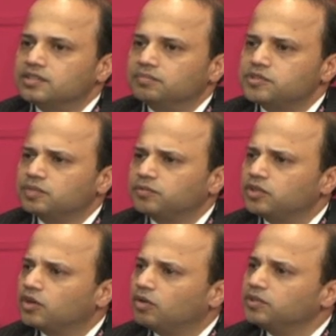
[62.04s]
some
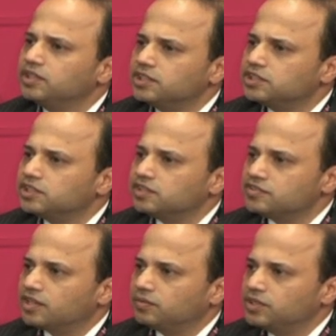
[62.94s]
common
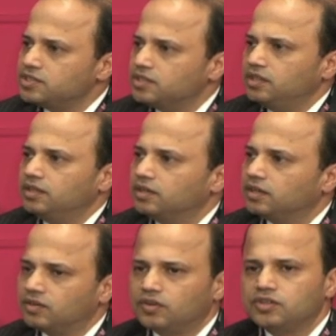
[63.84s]
initiatives that we see
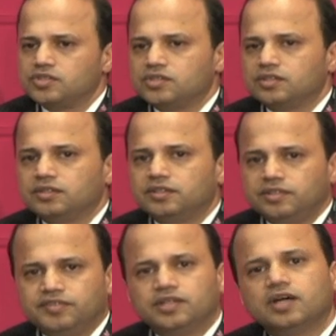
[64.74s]
across
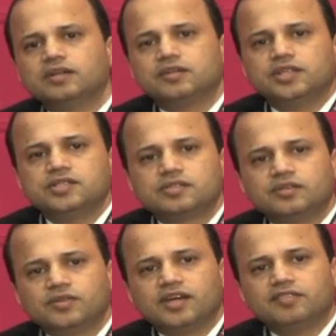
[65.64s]
different countries.
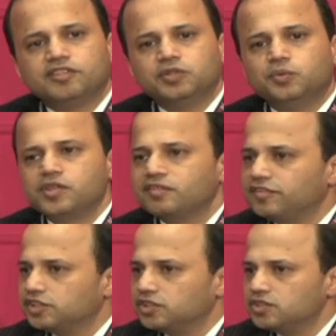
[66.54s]
You know, they have to do with
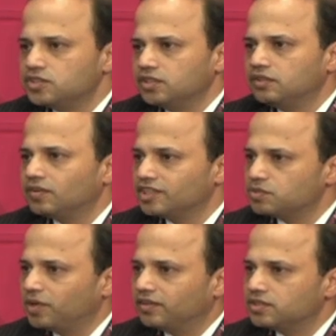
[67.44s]
efficiency,
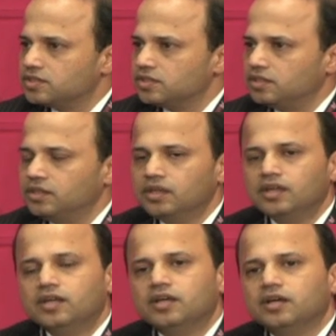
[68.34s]
transparency,
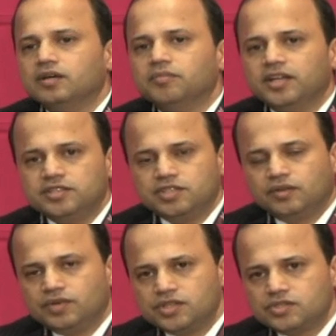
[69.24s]

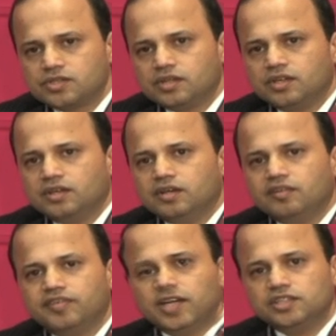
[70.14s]
managing risk,
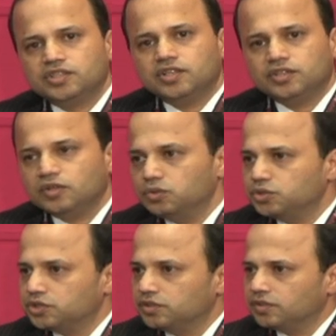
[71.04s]
financial
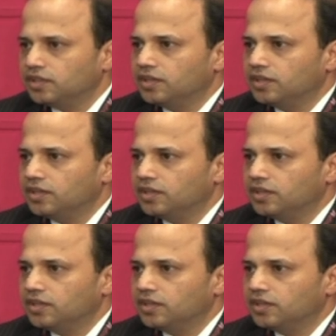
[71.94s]
inclusion,